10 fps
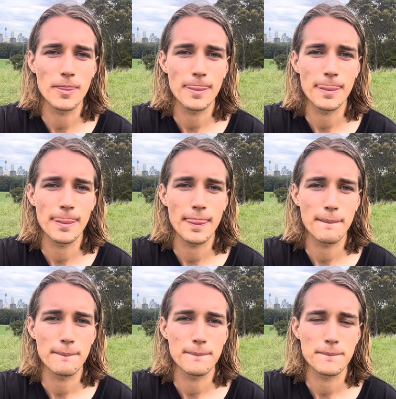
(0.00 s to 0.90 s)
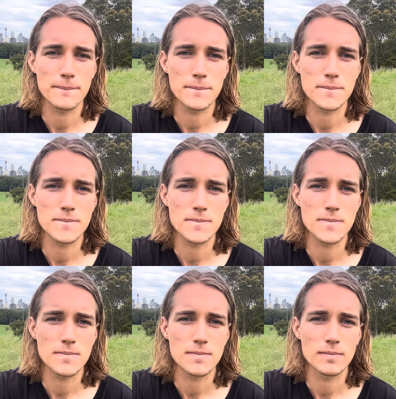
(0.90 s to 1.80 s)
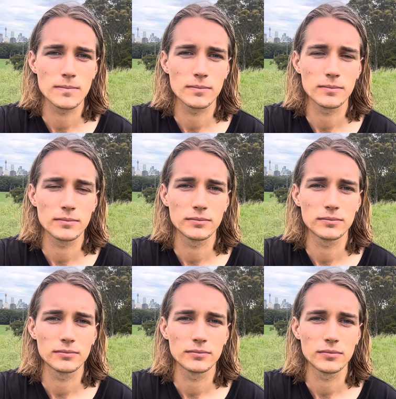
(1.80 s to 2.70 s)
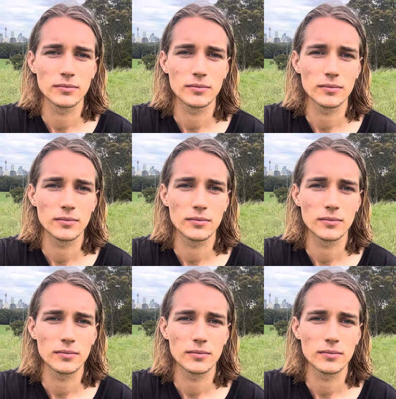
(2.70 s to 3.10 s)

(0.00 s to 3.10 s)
(silence)